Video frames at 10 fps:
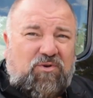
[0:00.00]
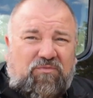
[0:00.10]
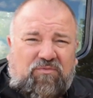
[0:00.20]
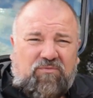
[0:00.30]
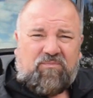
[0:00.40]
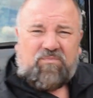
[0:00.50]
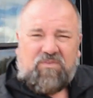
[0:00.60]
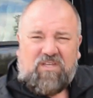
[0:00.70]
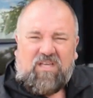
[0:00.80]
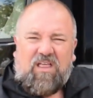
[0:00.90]
roof.
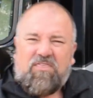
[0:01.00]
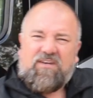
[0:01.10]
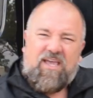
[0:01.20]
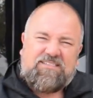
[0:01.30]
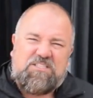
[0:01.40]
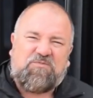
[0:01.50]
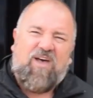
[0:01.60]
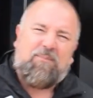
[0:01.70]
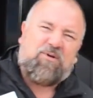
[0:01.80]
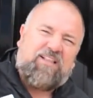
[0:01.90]
The Nexus
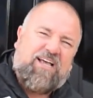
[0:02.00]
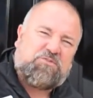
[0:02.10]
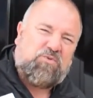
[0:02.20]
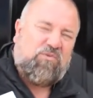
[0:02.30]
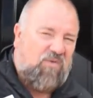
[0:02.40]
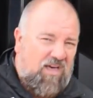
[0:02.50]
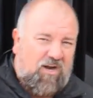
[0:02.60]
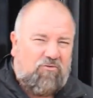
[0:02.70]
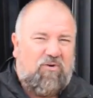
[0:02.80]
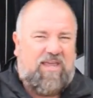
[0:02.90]
fiberglass roof on
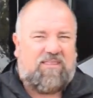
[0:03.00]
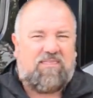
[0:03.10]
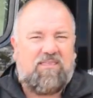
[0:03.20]
our Wraith